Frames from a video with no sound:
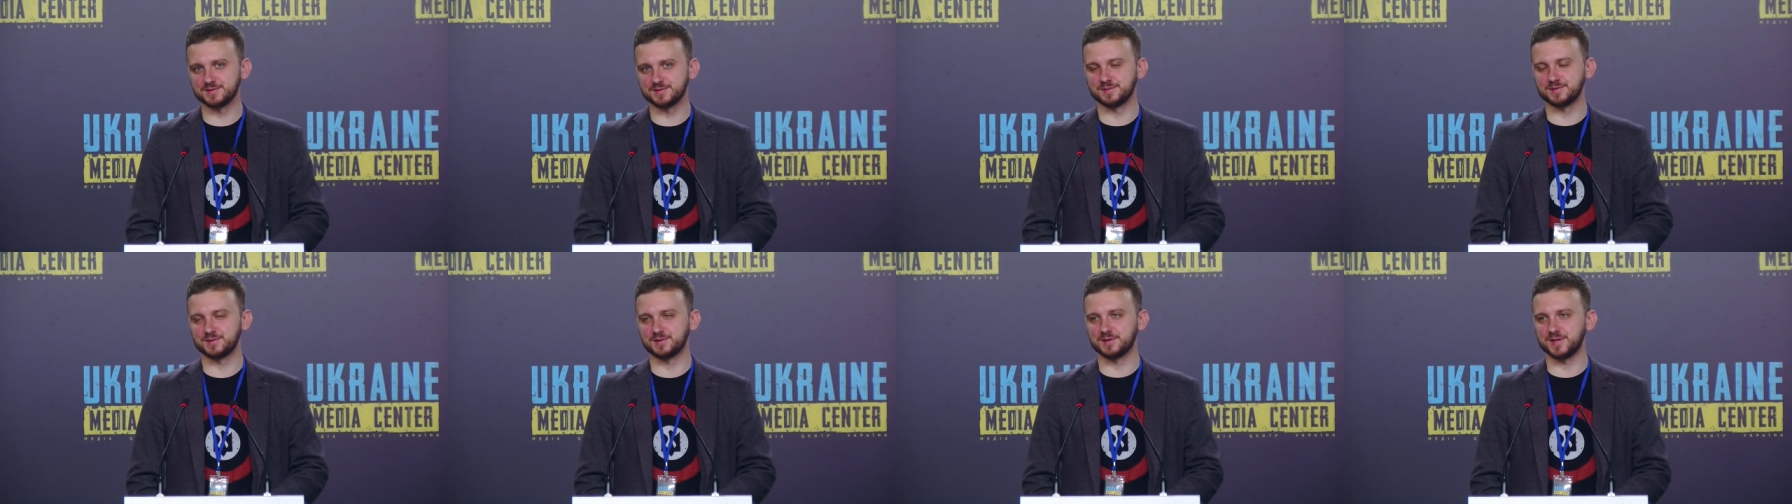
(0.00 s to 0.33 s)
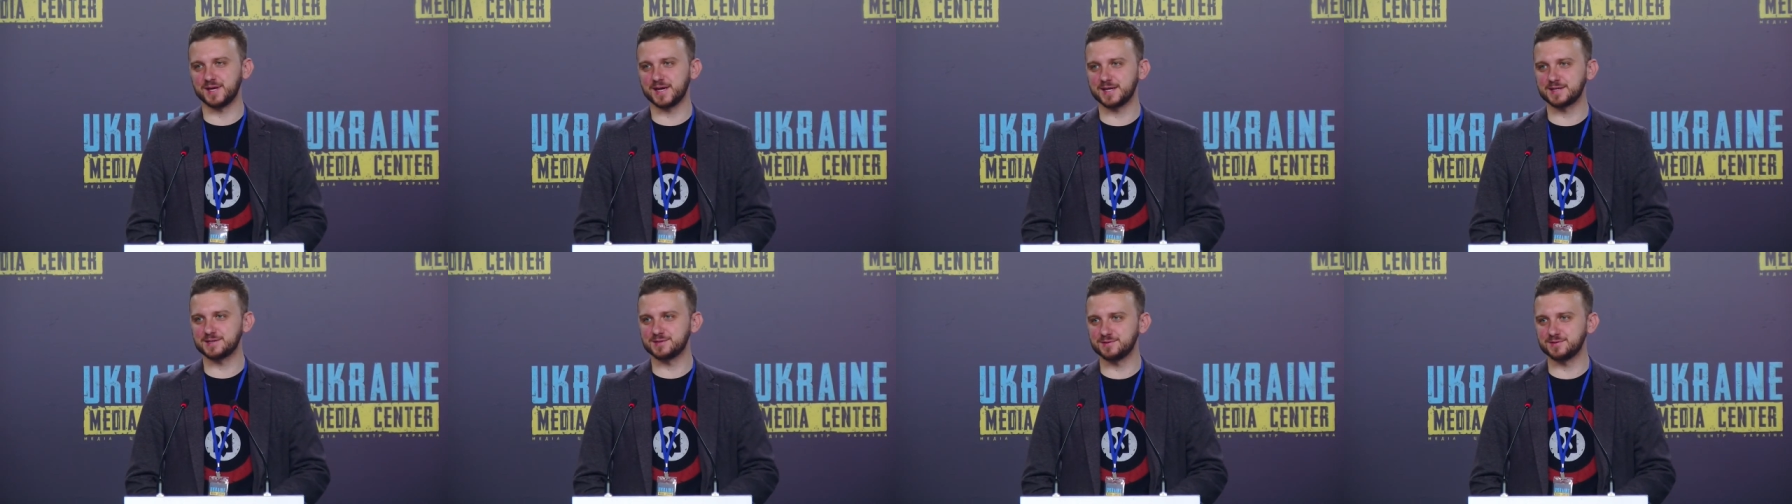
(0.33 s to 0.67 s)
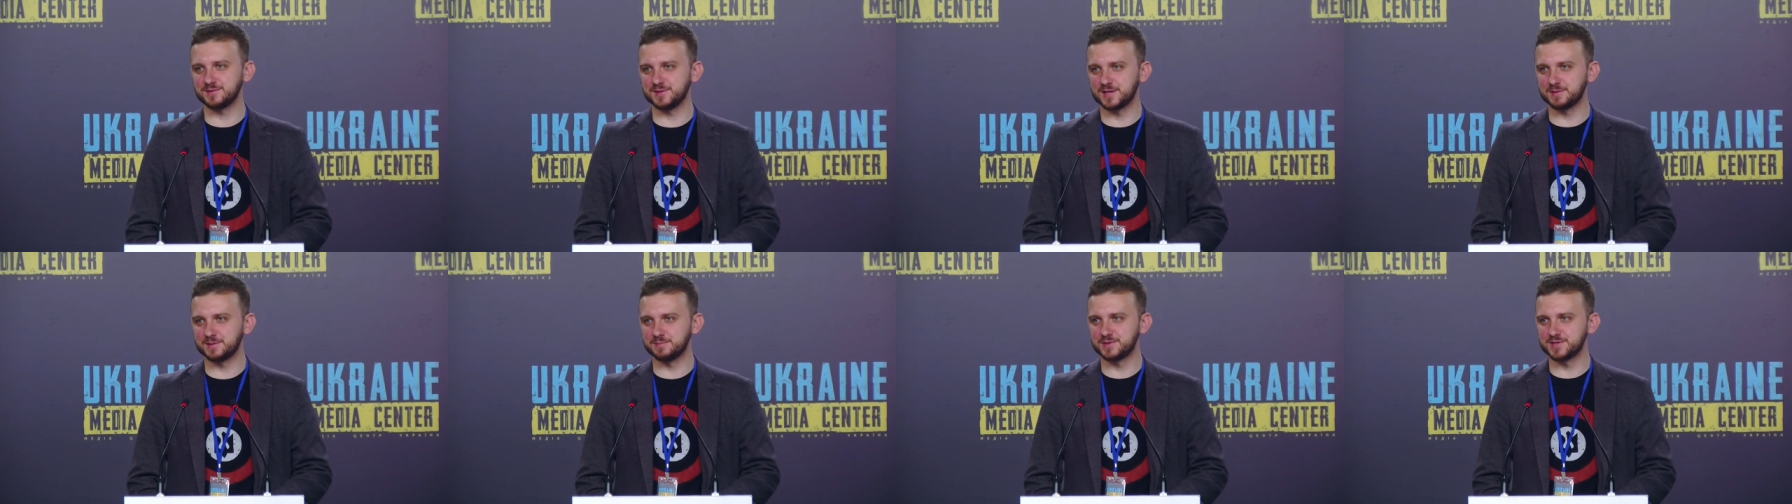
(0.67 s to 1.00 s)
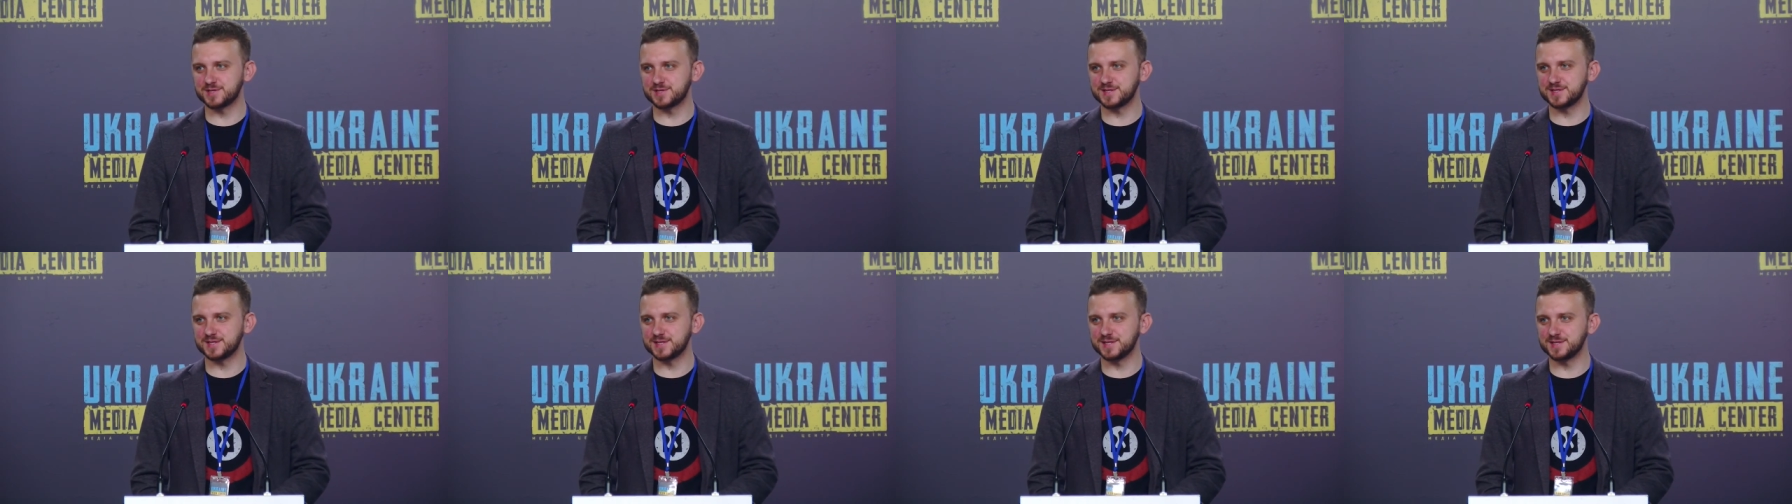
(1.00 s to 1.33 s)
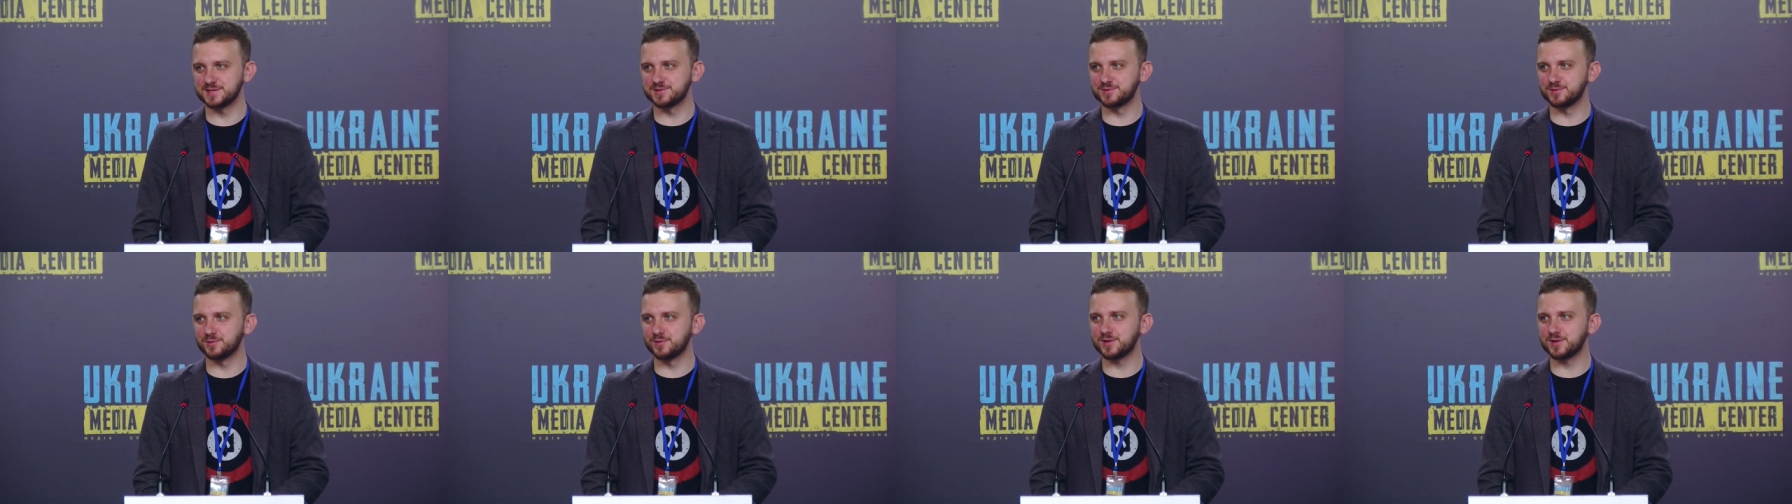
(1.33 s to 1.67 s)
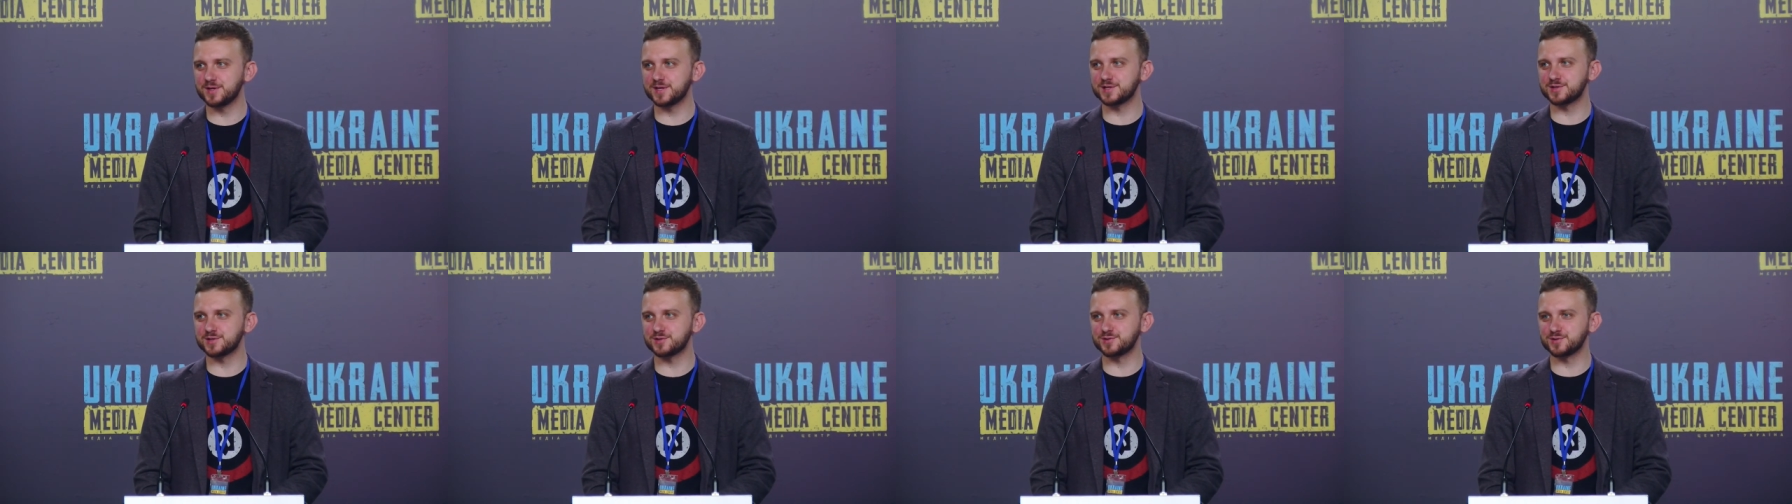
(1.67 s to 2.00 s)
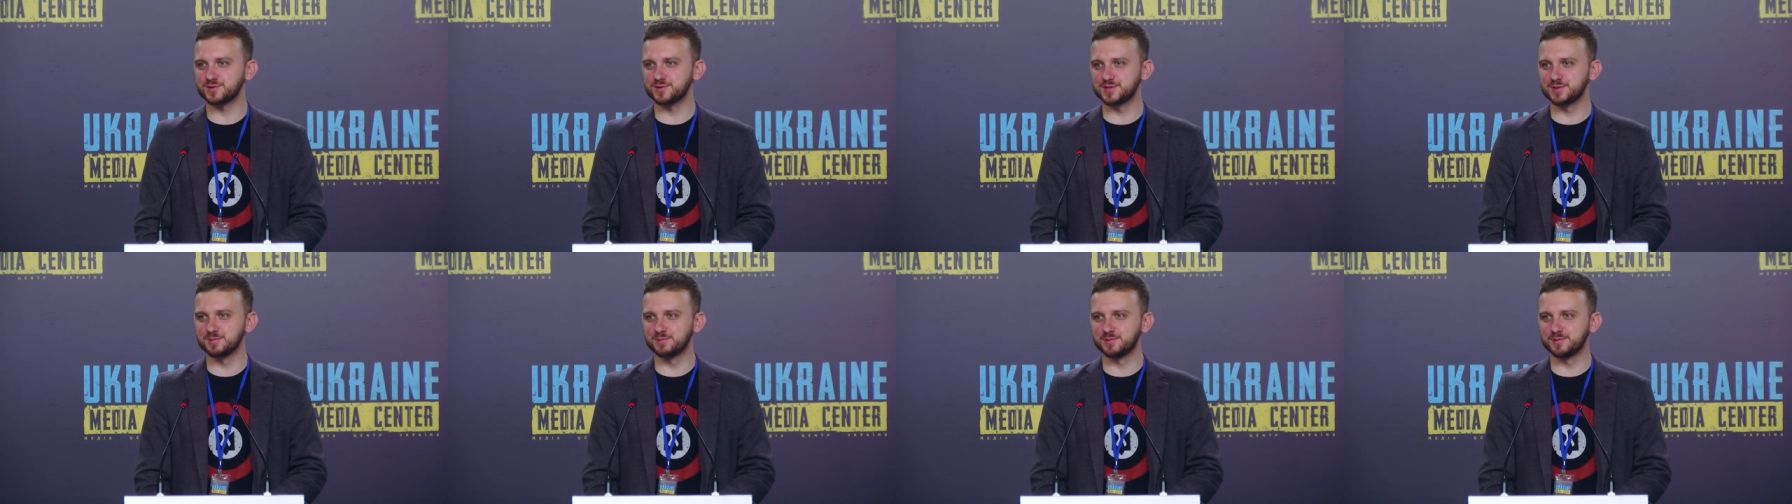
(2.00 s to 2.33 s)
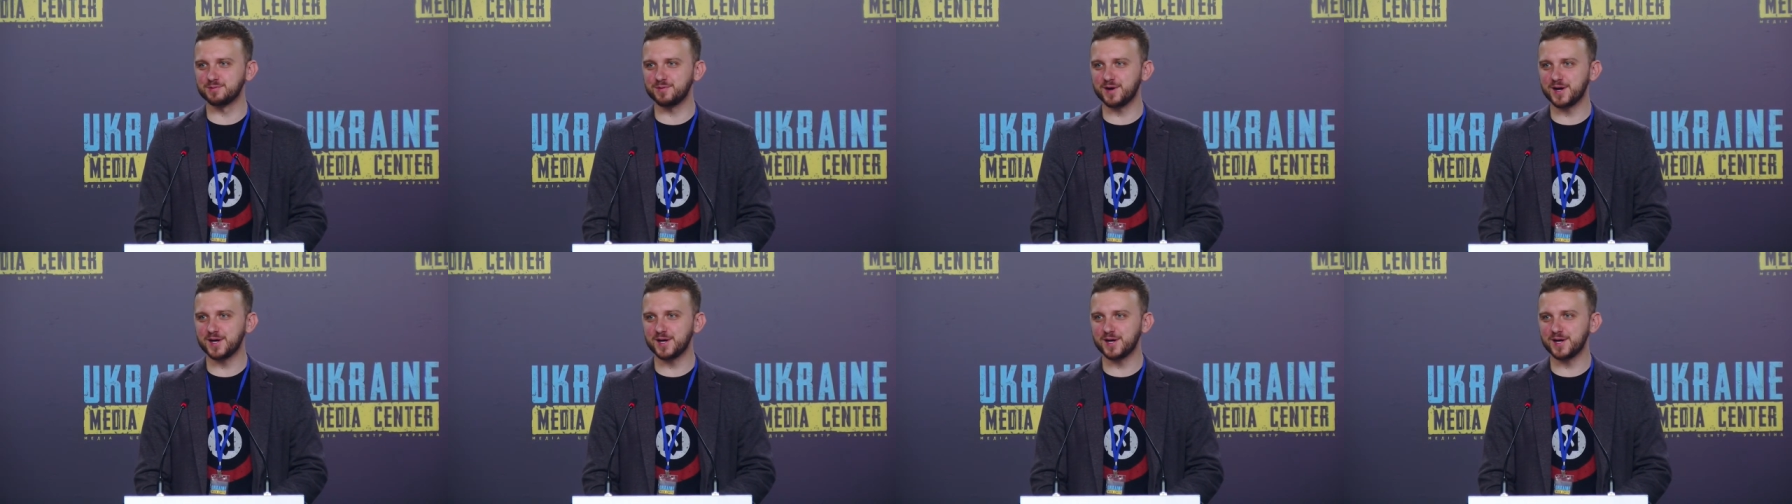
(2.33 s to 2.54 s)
Uh, tomorrow, I will deliver